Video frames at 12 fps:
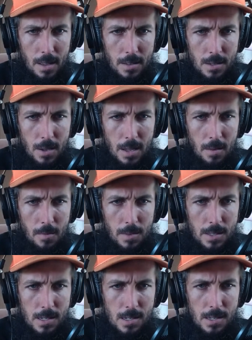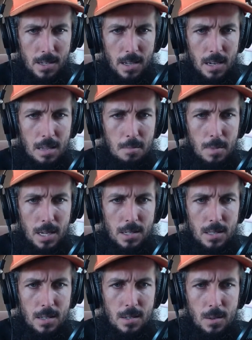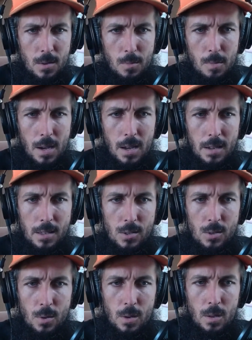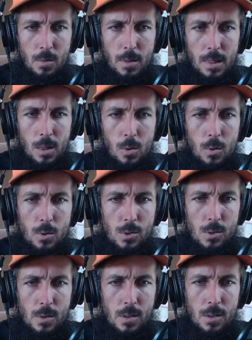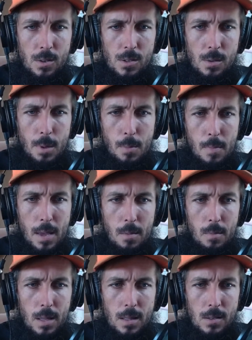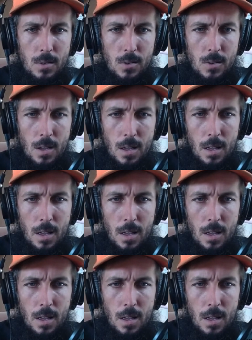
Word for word: So Alvin's just saying he mixed his own potting soil with local soil, some amendments,